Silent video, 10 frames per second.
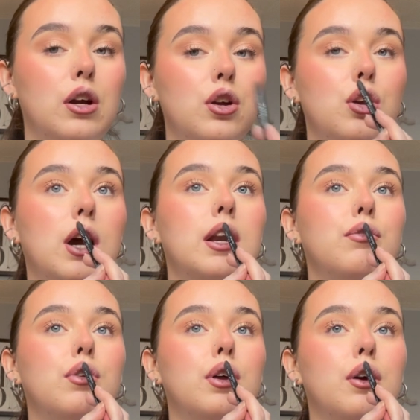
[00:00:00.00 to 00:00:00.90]
You kind of
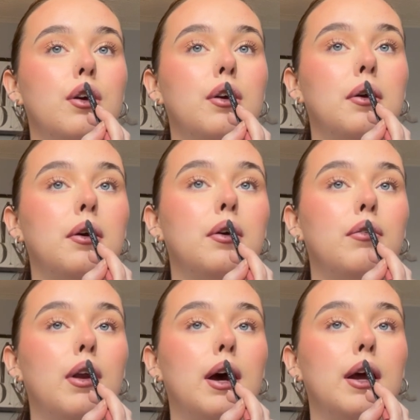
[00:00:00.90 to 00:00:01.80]
want to
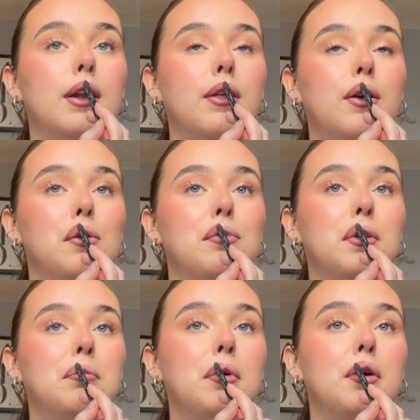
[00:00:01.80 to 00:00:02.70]
overline the cupid's
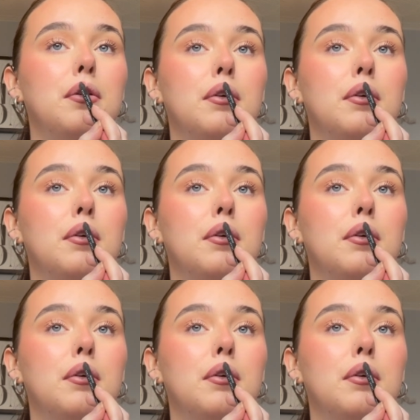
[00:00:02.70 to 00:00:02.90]
bow